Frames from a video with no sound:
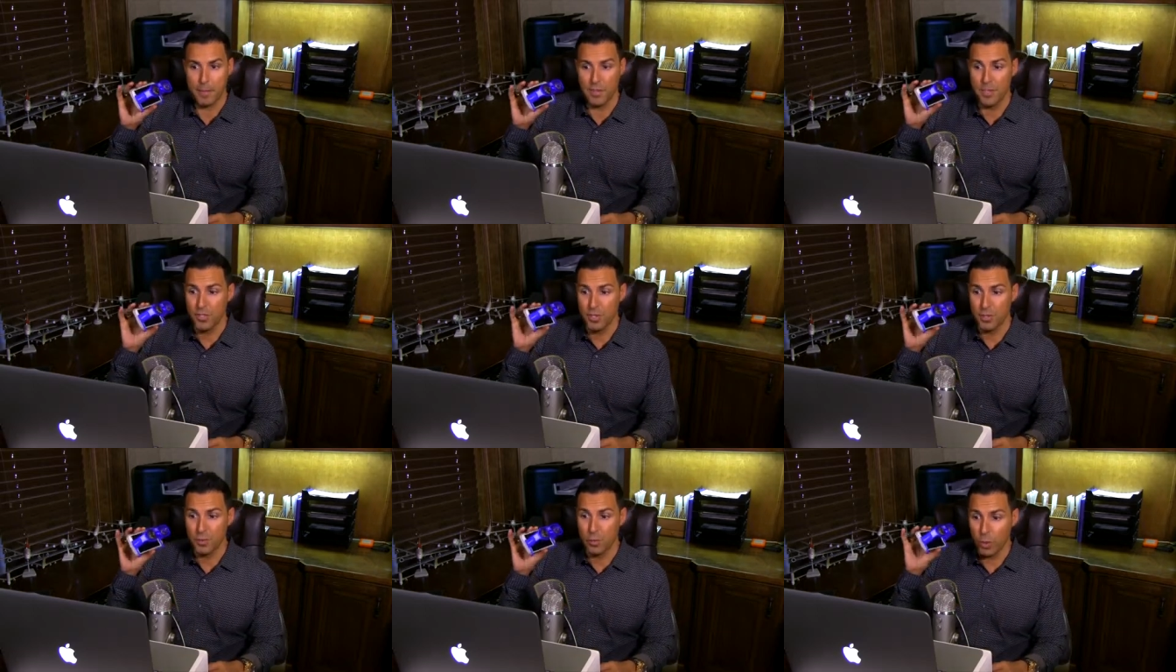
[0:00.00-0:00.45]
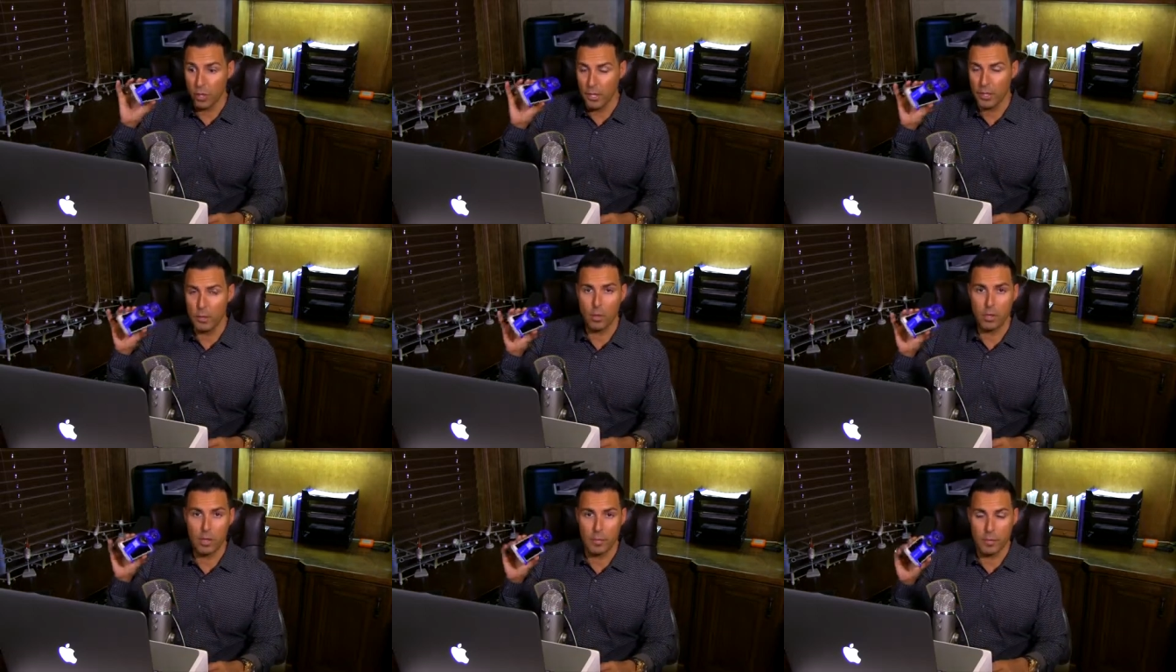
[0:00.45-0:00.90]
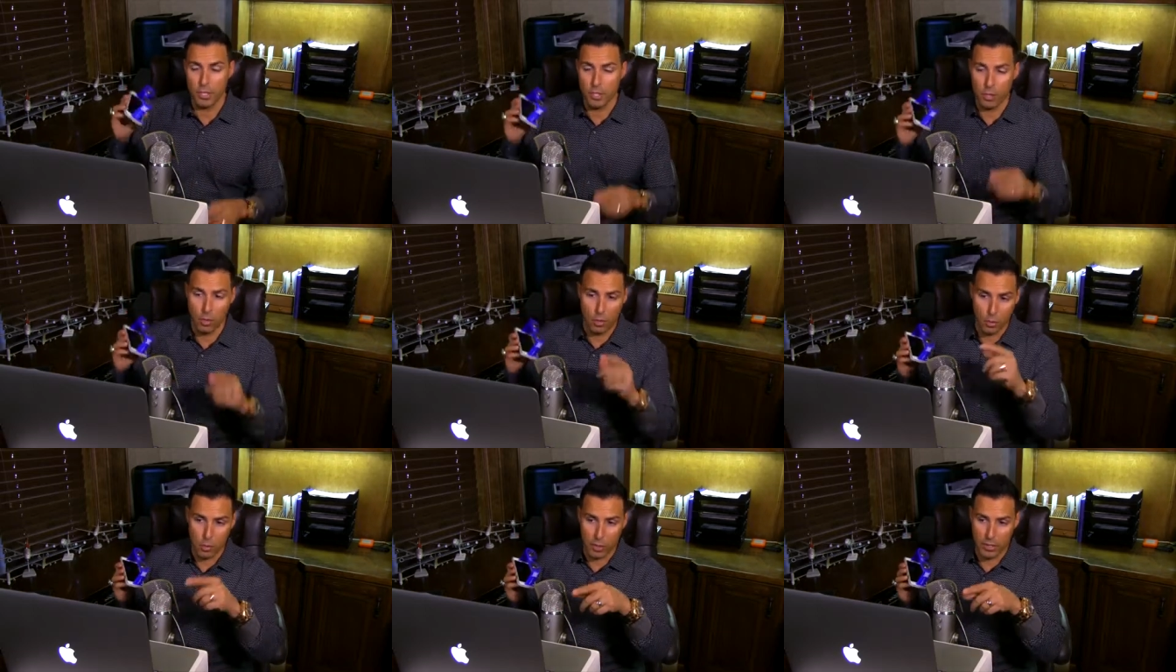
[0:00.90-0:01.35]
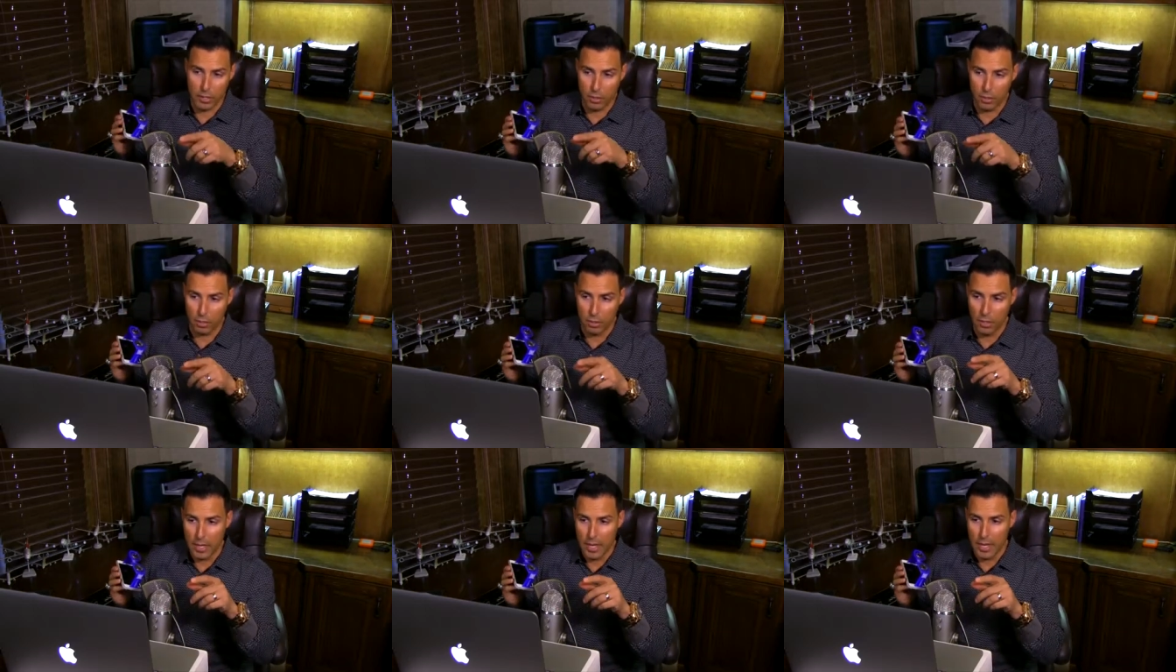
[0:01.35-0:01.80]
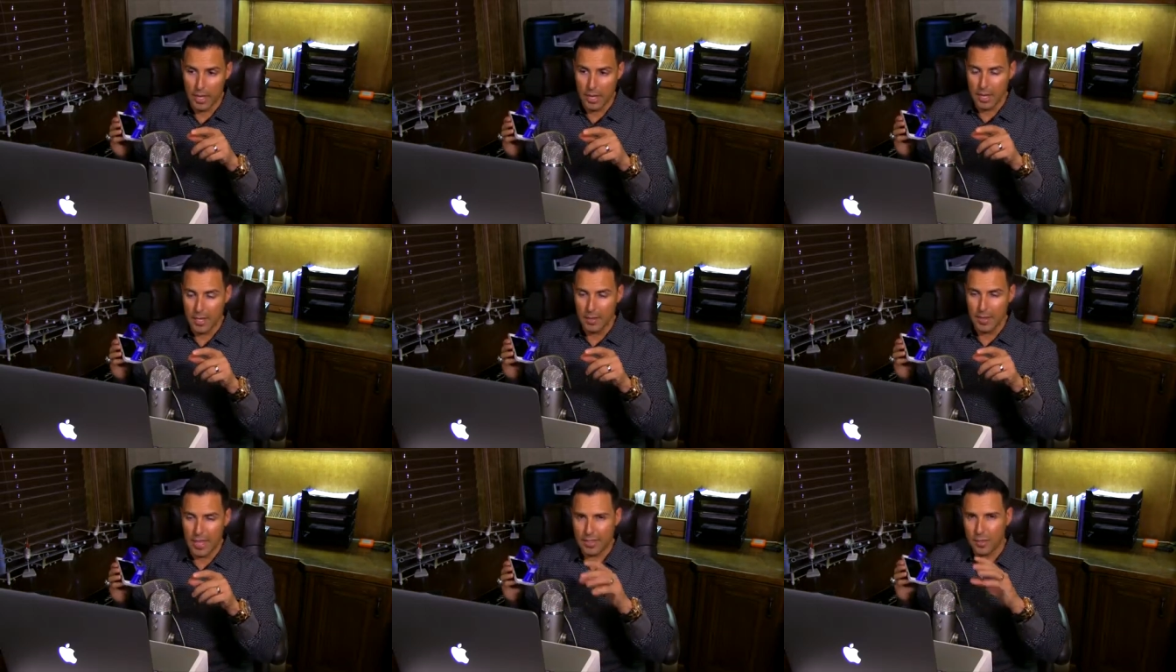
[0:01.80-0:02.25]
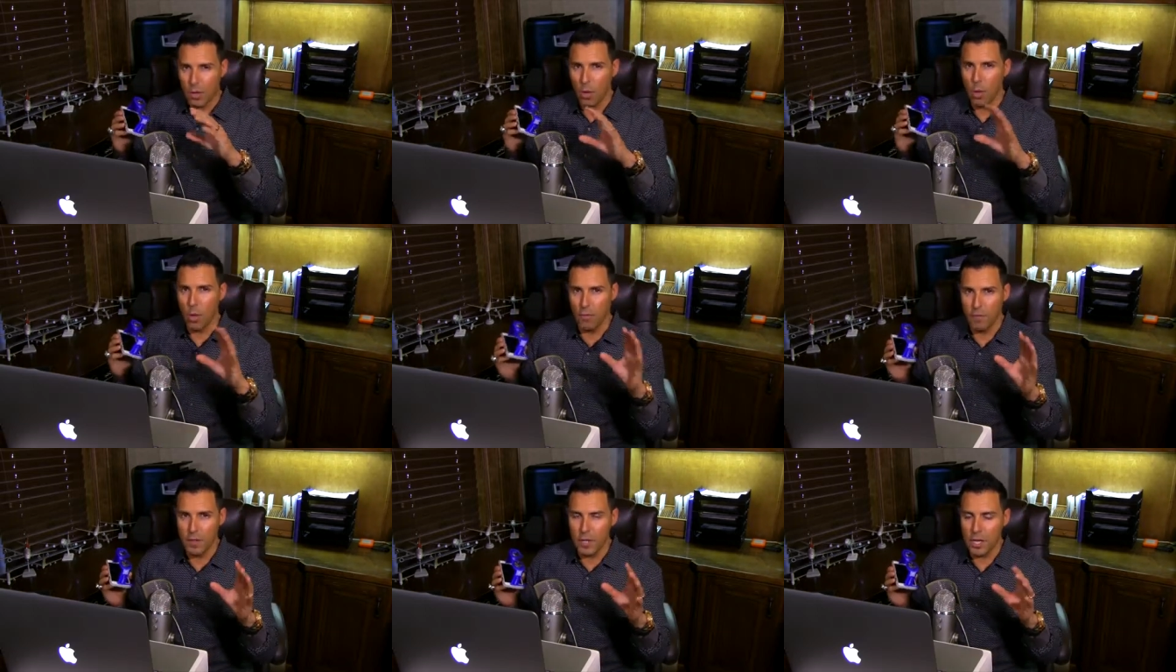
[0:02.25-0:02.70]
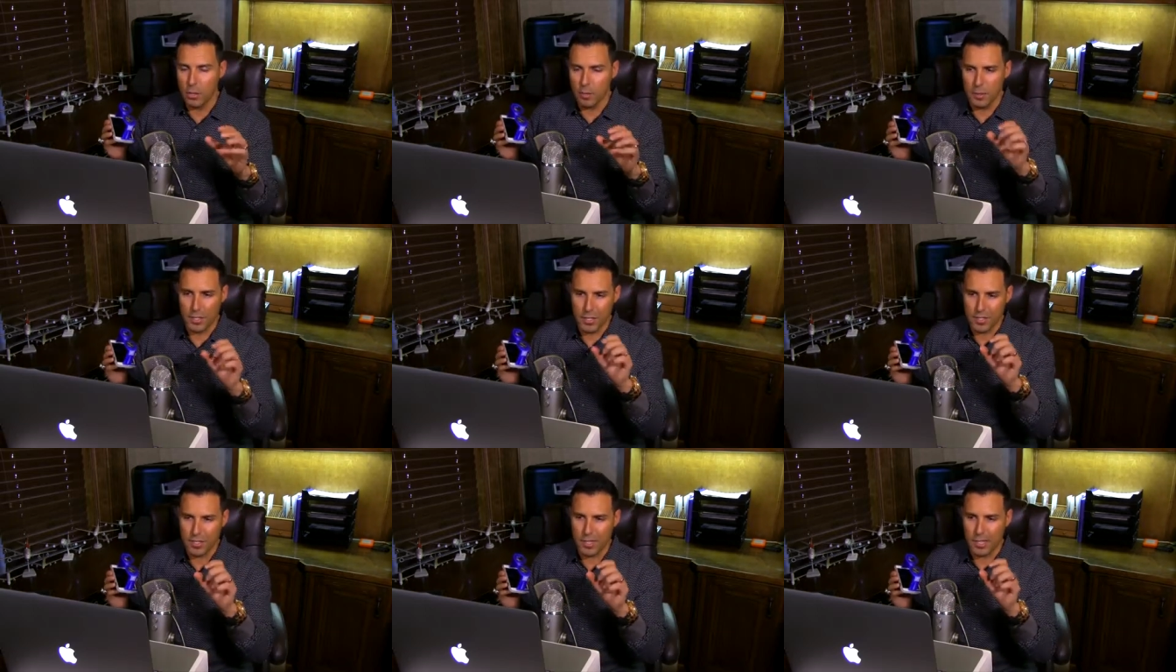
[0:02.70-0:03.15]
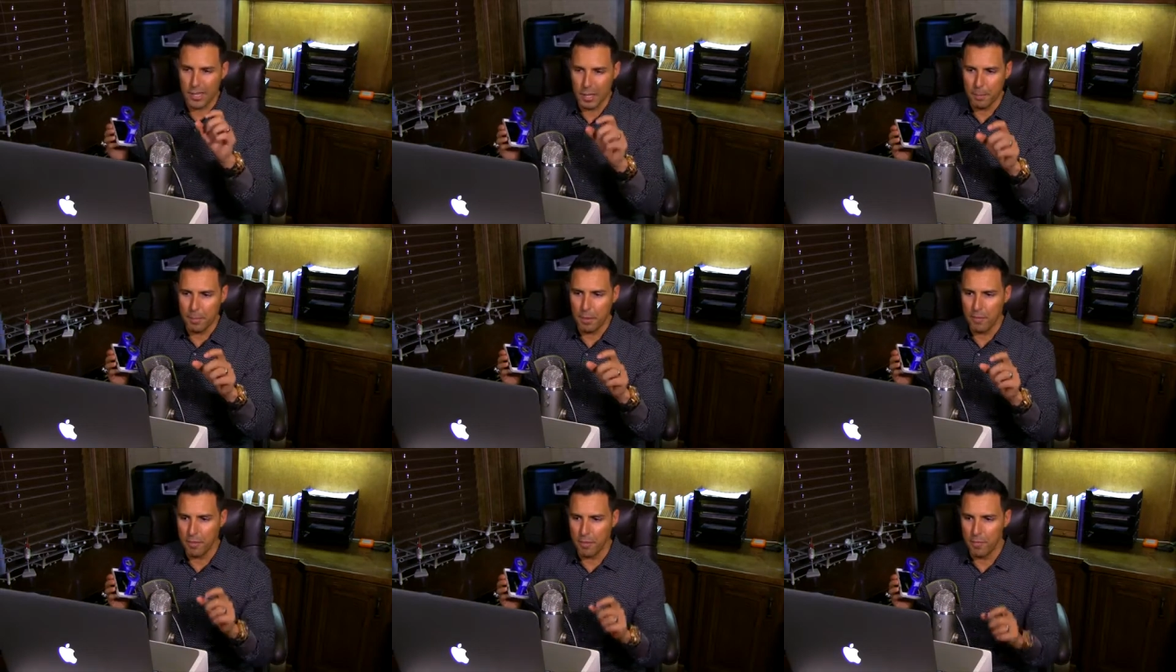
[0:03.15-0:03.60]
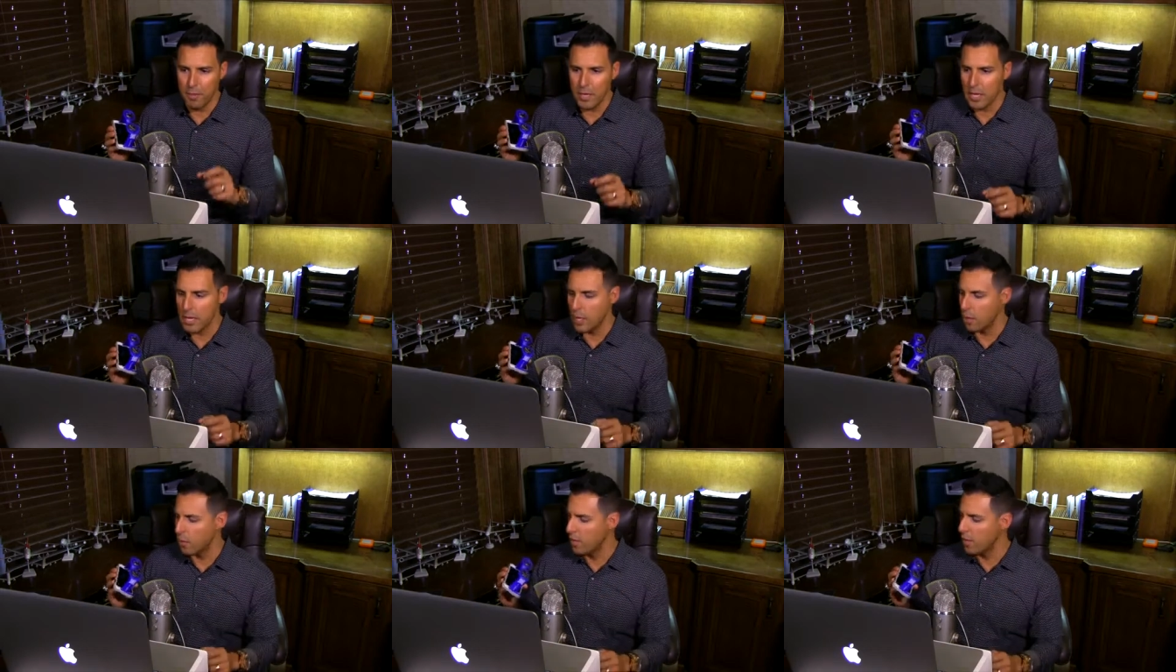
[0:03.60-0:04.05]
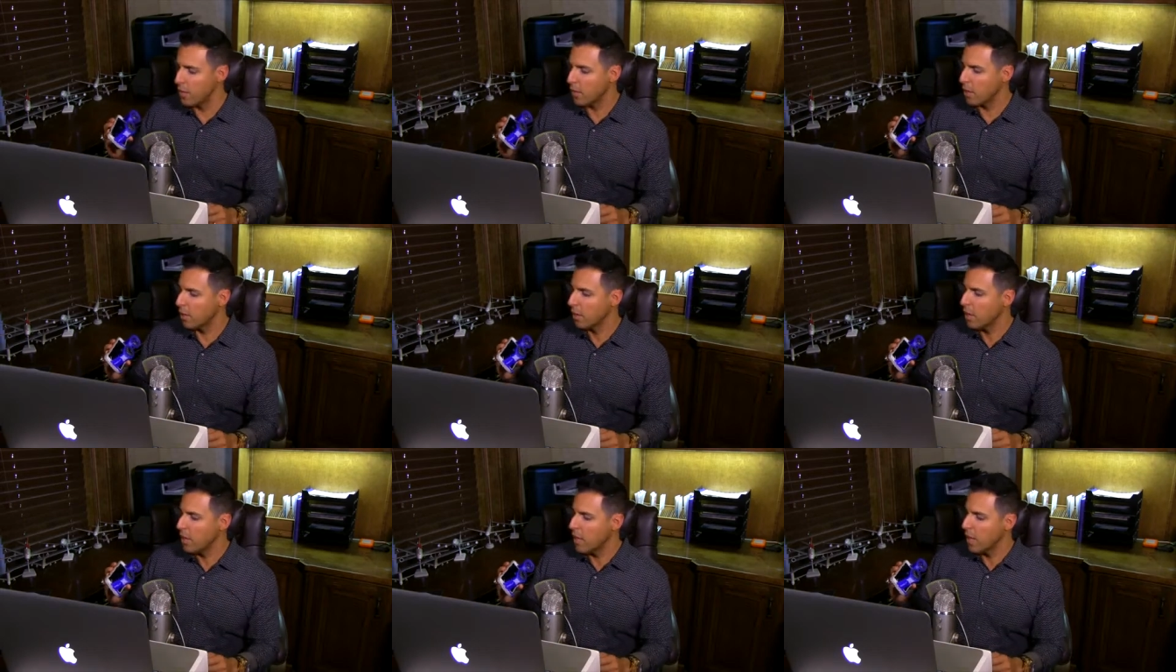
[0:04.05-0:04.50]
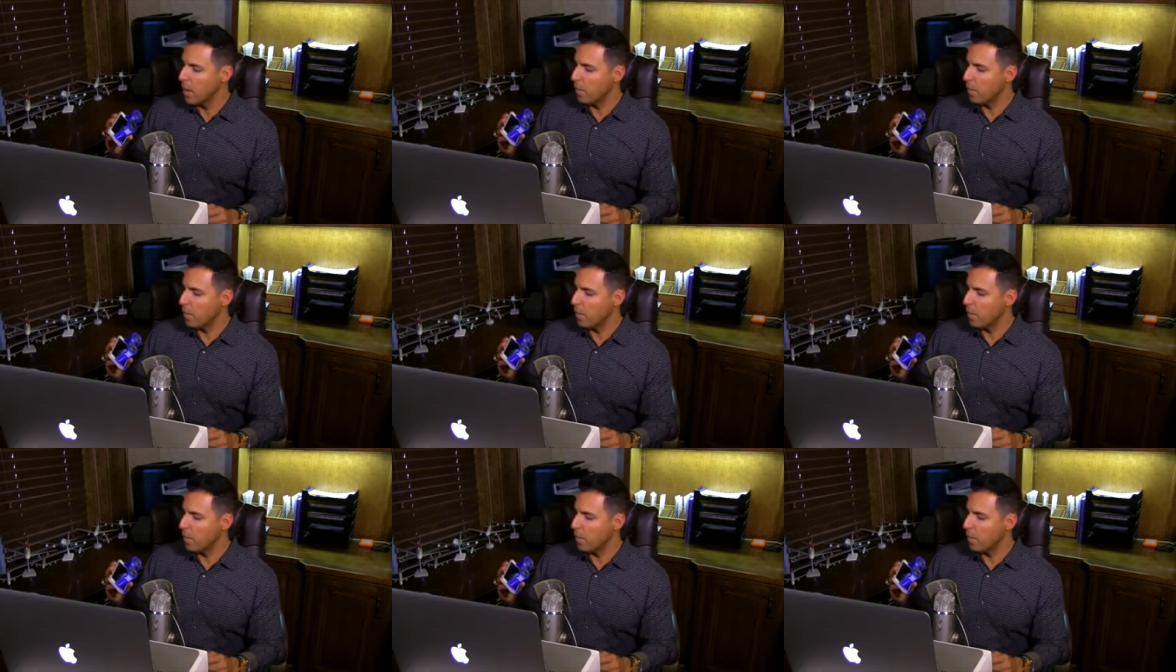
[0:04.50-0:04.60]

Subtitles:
And this is really cool. I'm going to show a quick little, not the whole video, but just a clip of the video here.